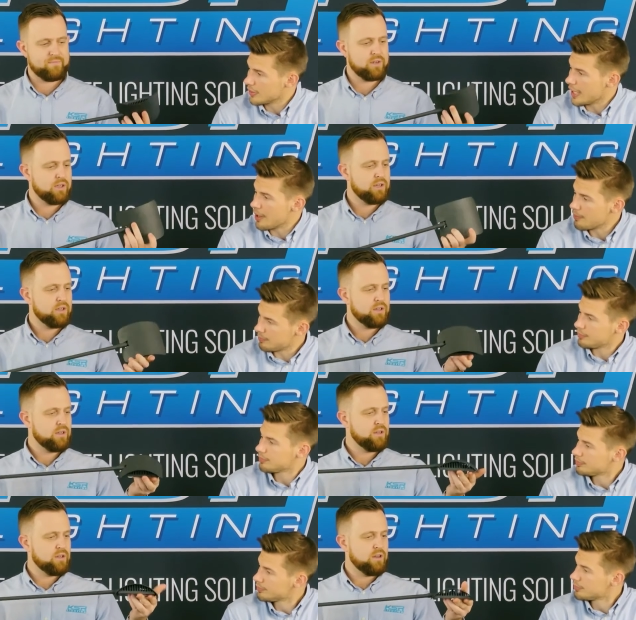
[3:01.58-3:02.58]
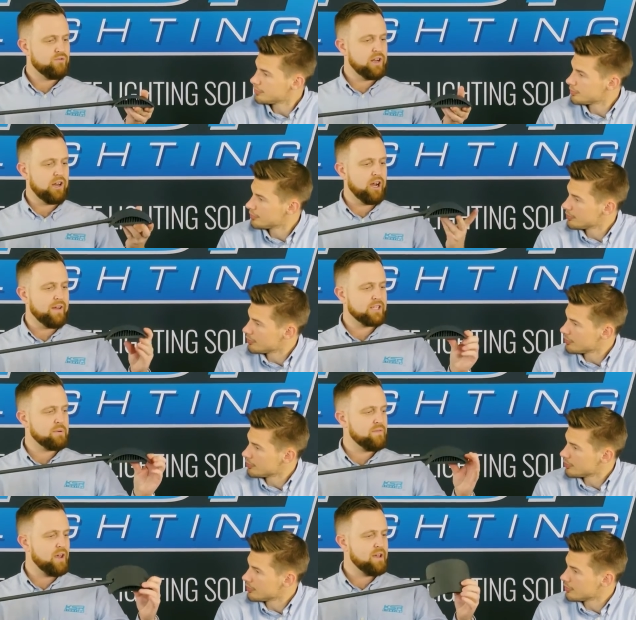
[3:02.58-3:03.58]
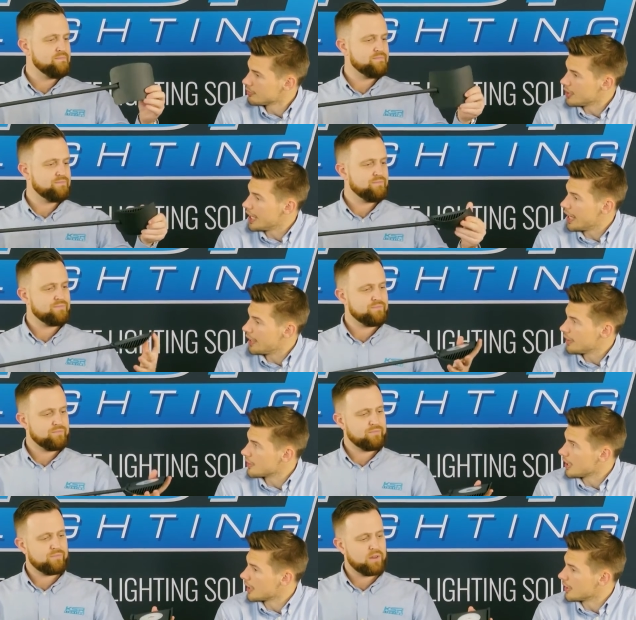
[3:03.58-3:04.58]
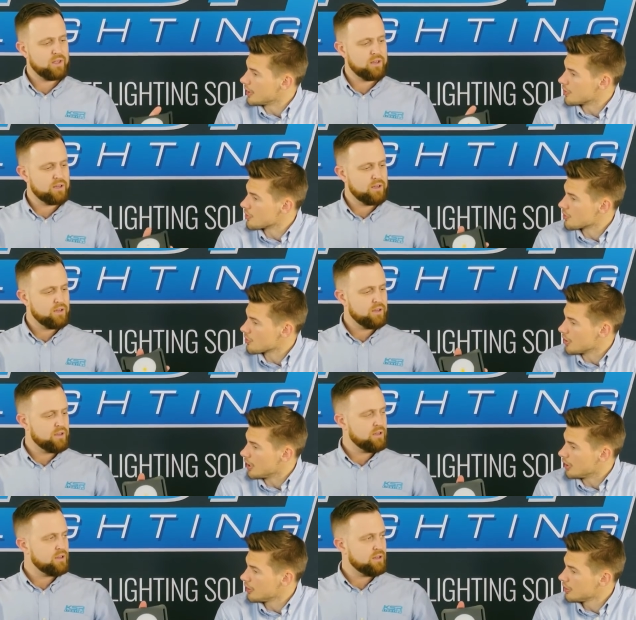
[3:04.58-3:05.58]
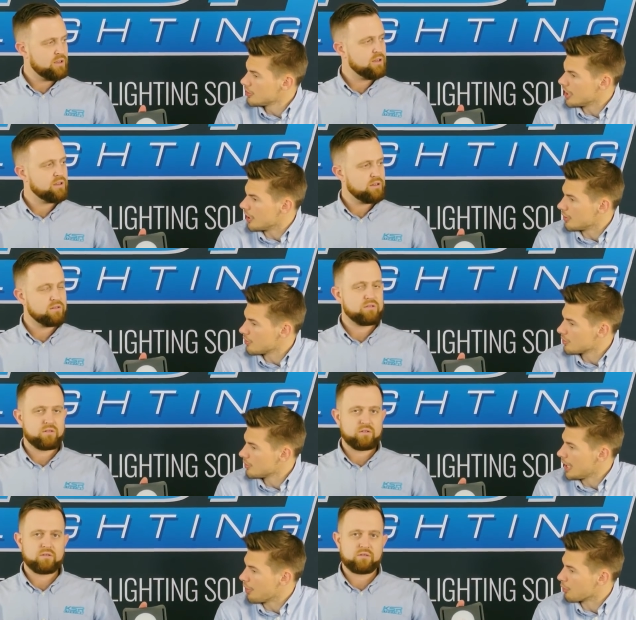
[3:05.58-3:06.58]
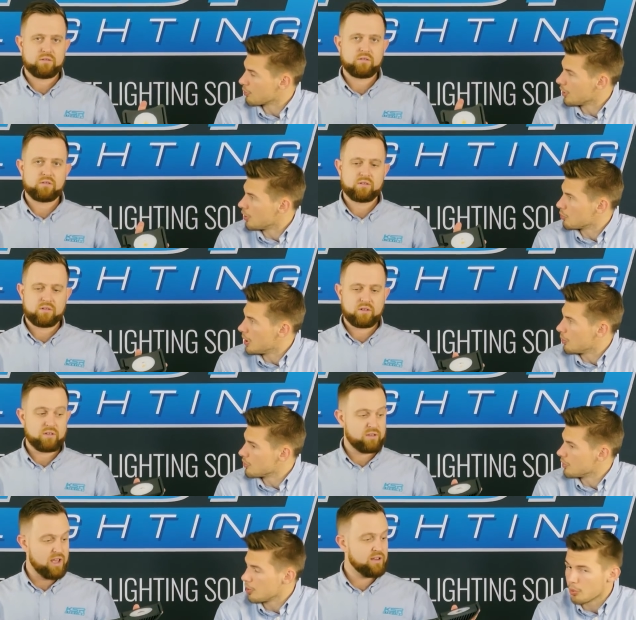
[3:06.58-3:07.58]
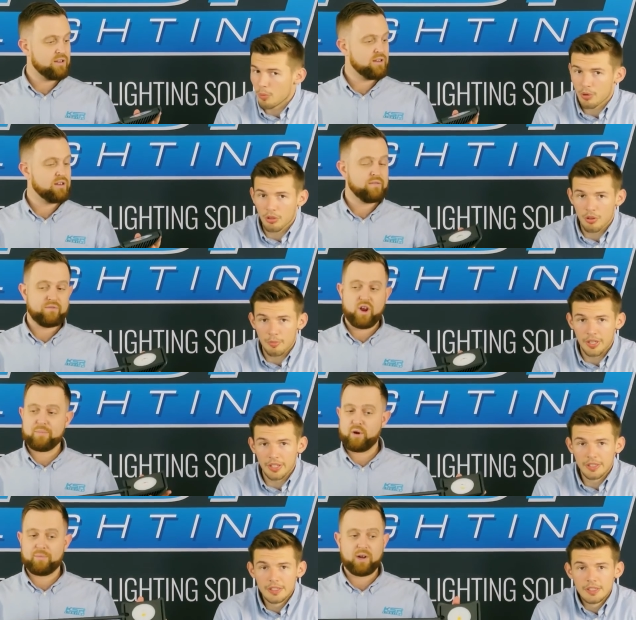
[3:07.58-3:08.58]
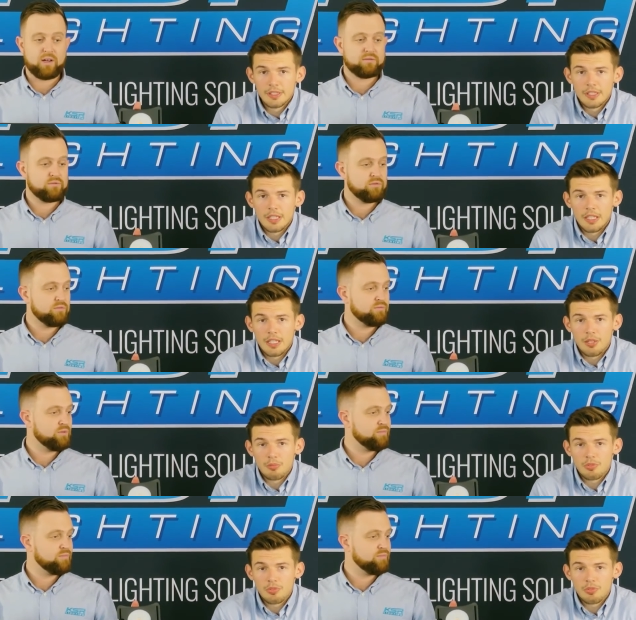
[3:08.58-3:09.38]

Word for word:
Speaker 1: Yeah.
Speaker 2: Really like that to be fair.
Speaker 1: Yeah, exactly. just, uh, yeah, anthem as well, which is very popular at the minute. Very popular. Um,